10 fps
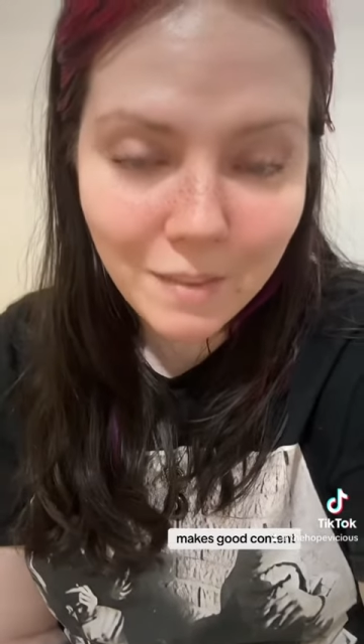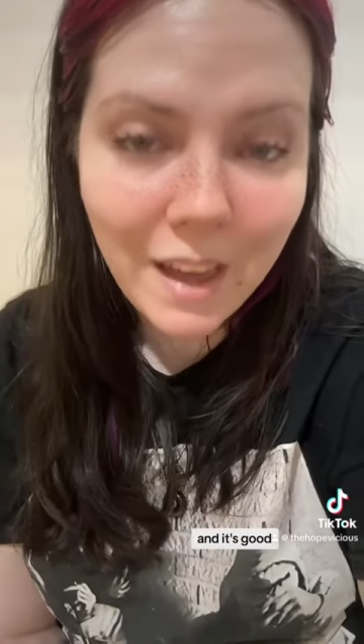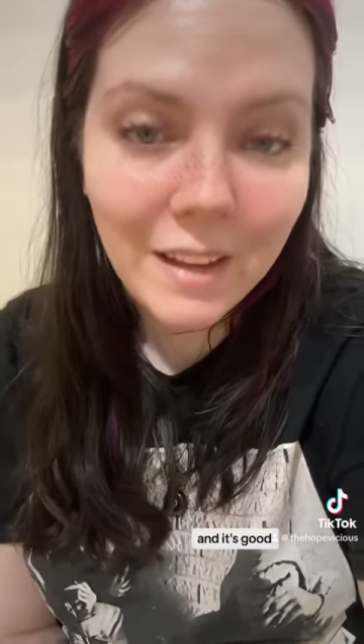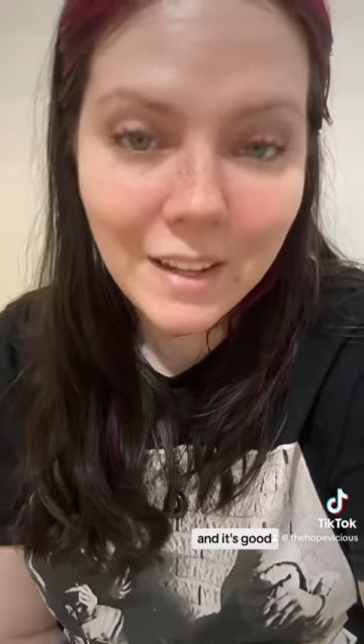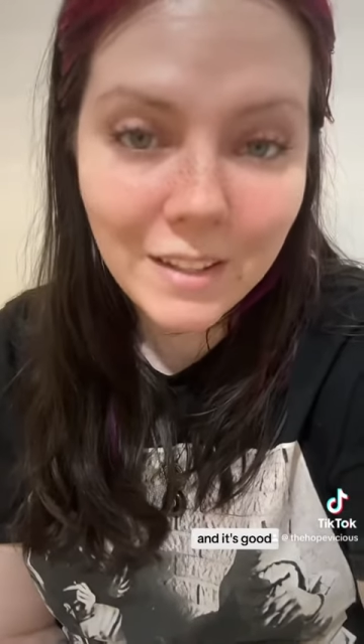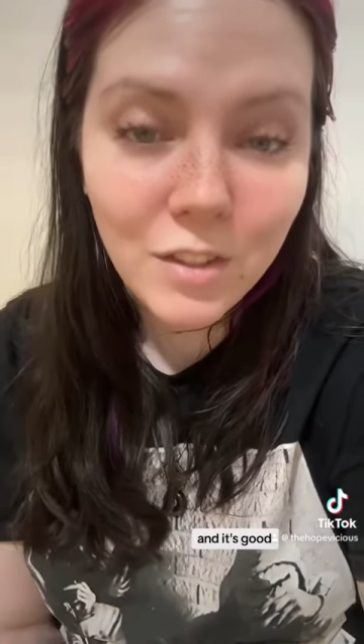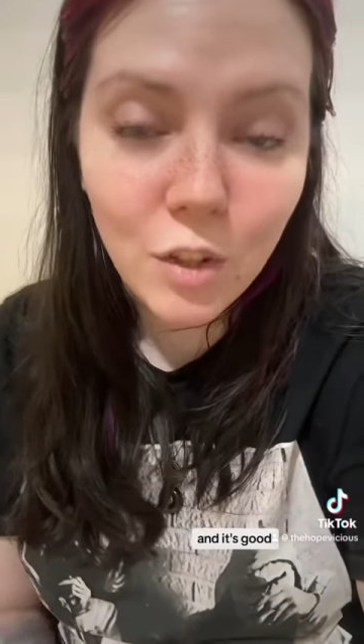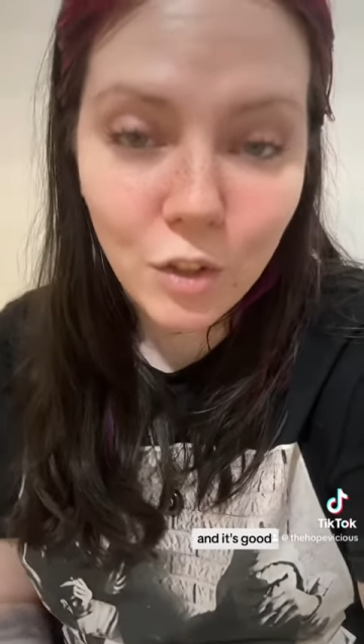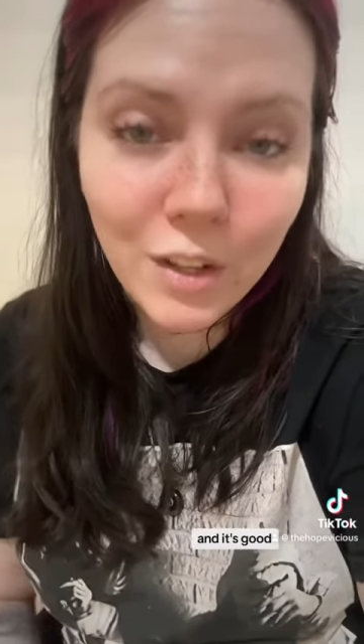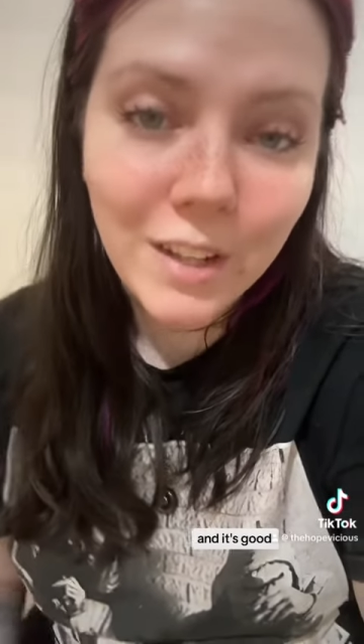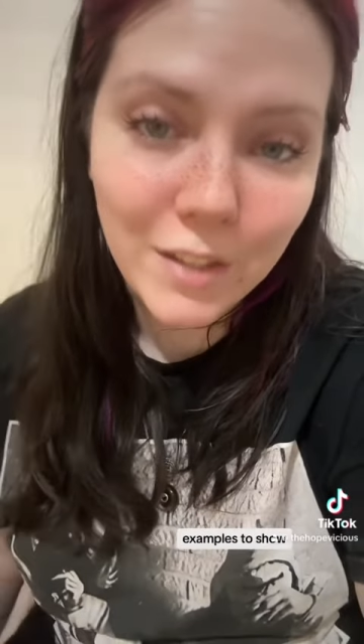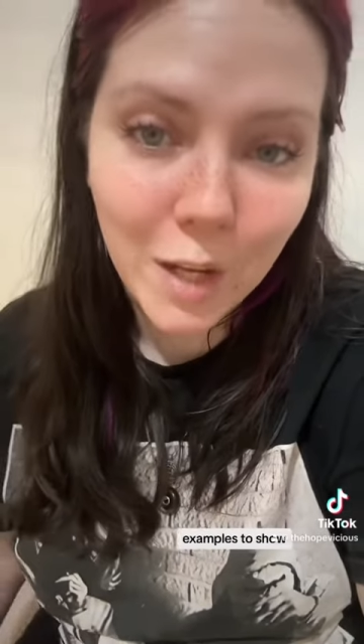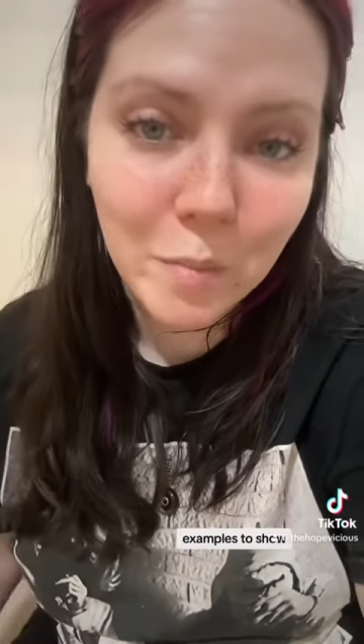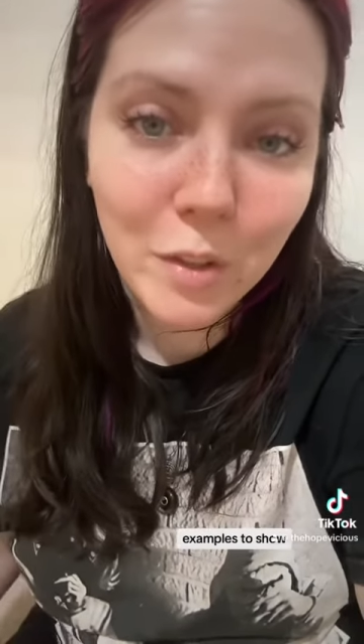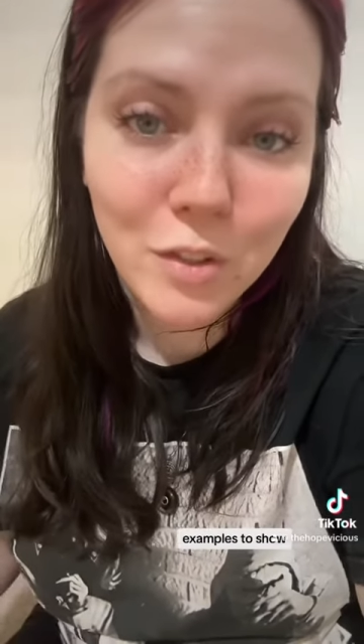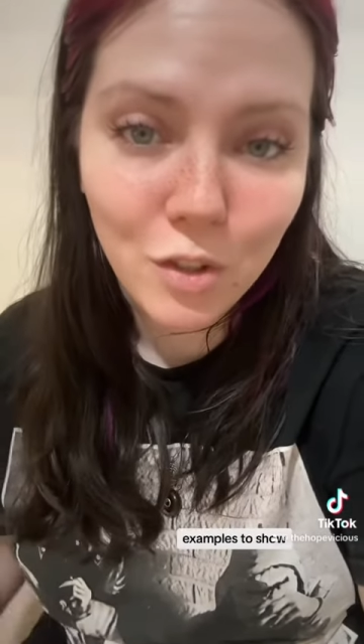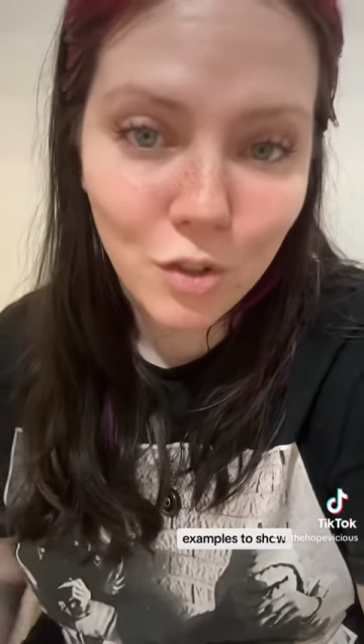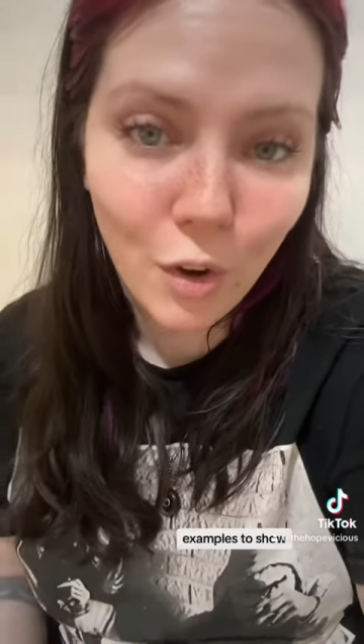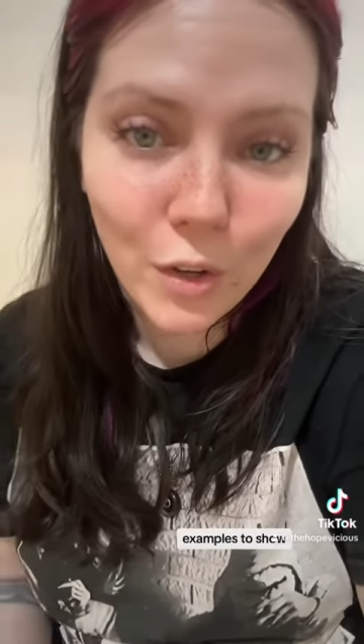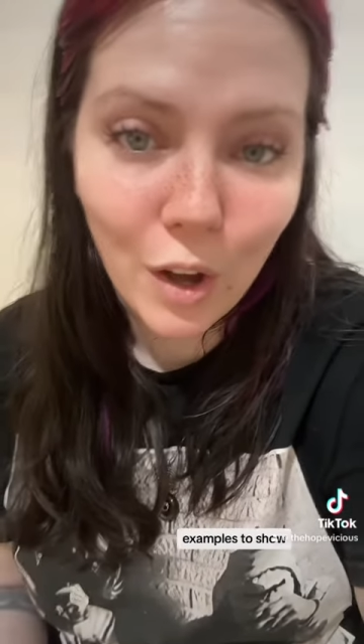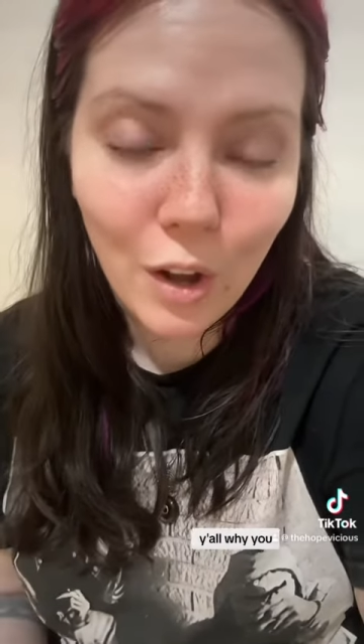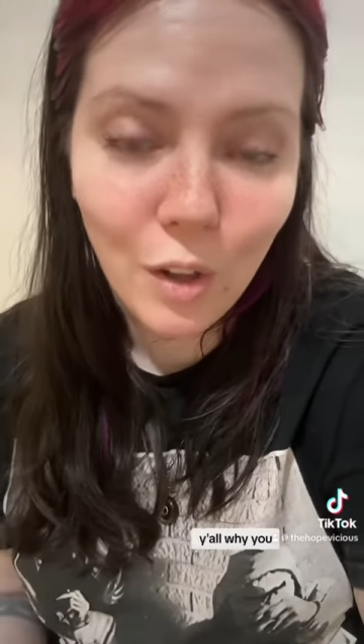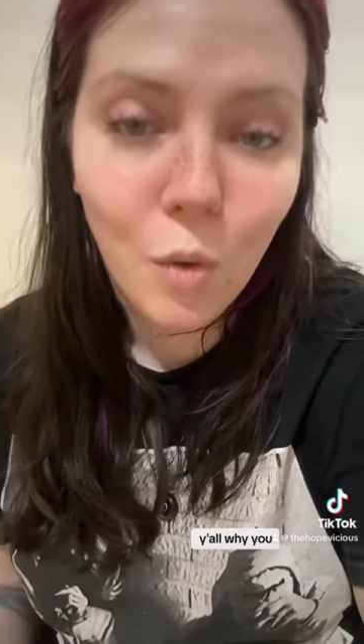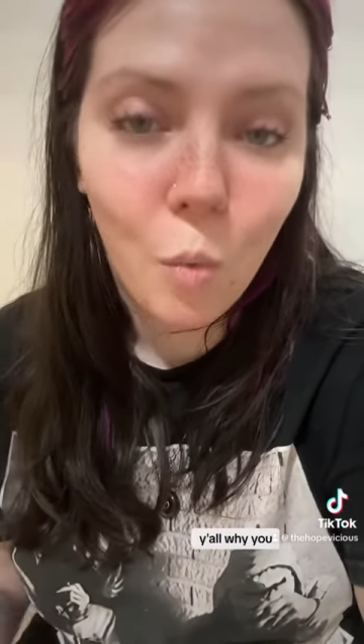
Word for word: and it's good examples to show y'all